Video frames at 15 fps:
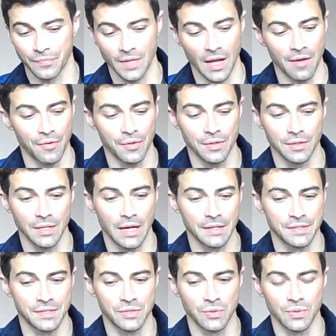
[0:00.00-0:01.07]
I've heard a lot of
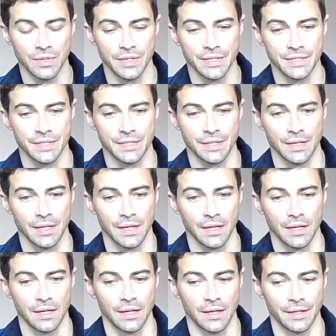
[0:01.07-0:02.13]
stories,
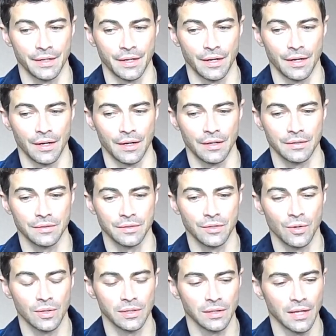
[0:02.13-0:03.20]
and you
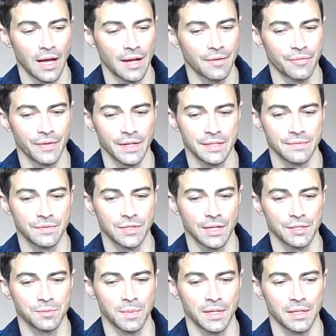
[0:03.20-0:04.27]
know, a lot of fans have
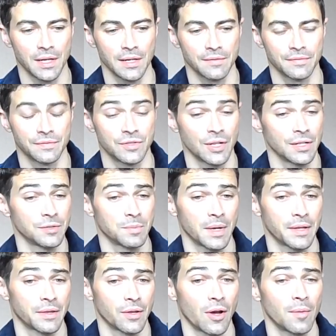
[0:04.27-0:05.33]
changed my life, changed my
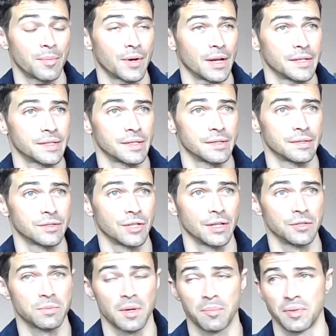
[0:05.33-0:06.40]
thought process,
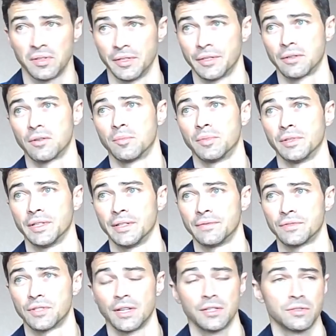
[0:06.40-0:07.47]
changed my political beliefs,
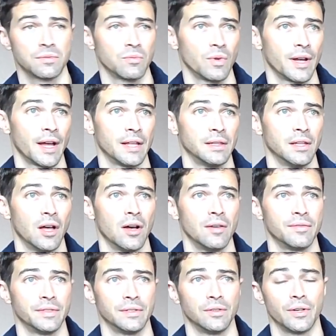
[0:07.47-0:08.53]
changed the way I love
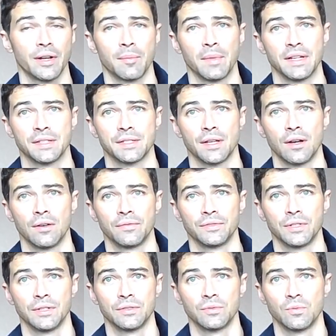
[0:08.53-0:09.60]
and look at myself,
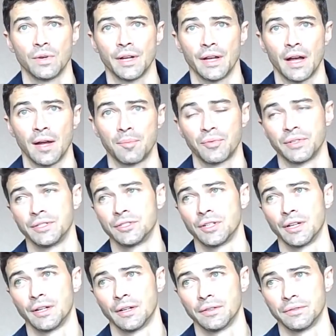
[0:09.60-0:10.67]
changed the way I
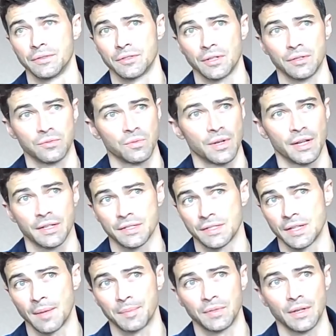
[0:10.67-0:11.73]
appreciate others, changed the way I
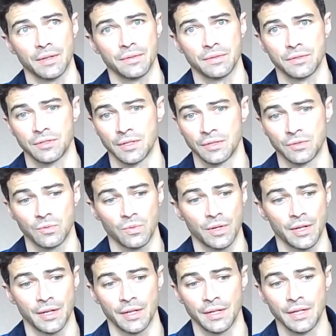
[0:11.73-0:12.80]
accept others, changed the
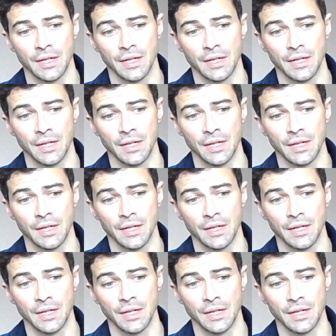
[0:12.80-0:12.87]
way